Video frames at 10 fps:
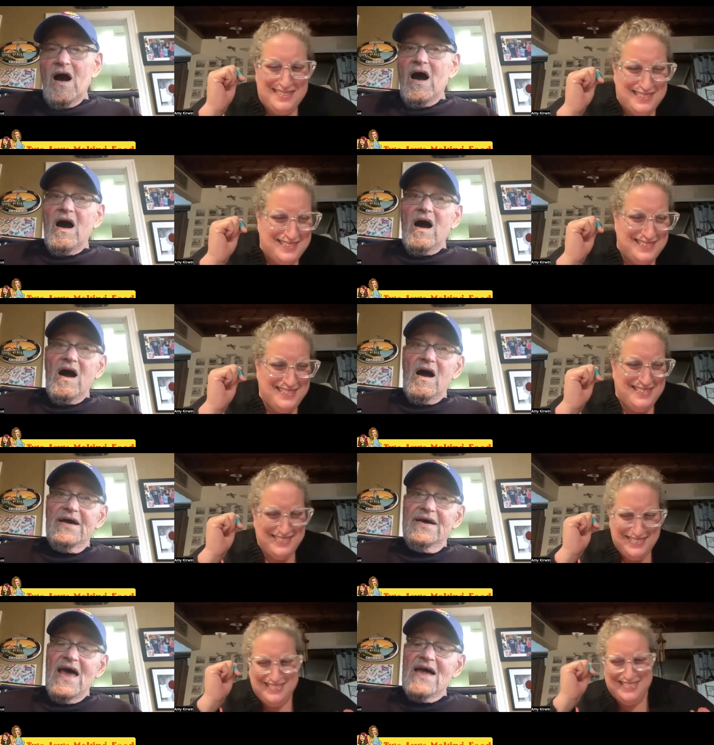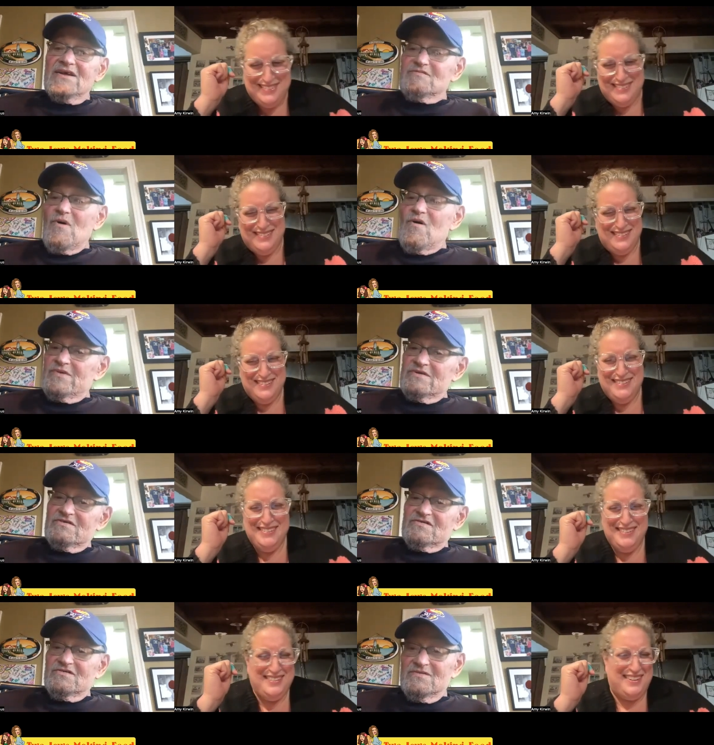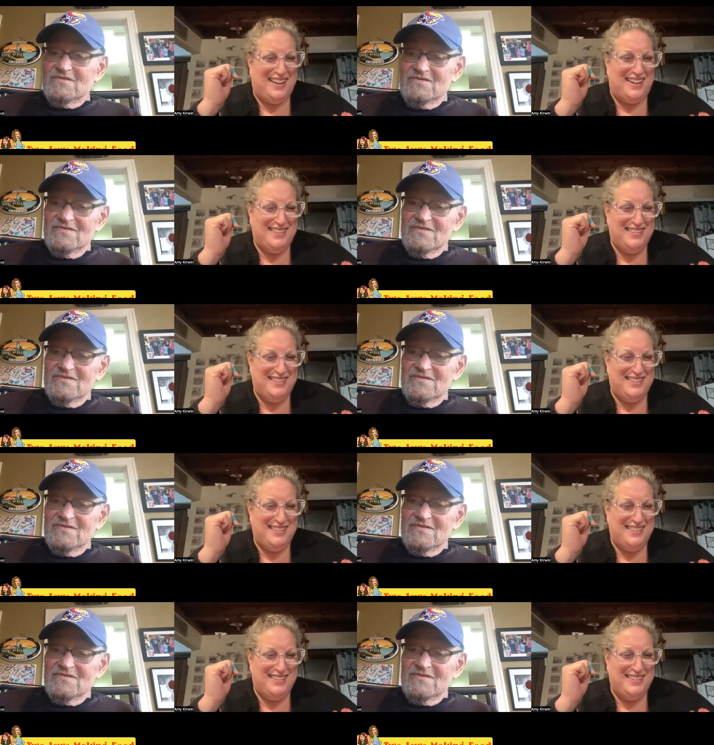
Speaker 1: uh, it had its moments. Yeah,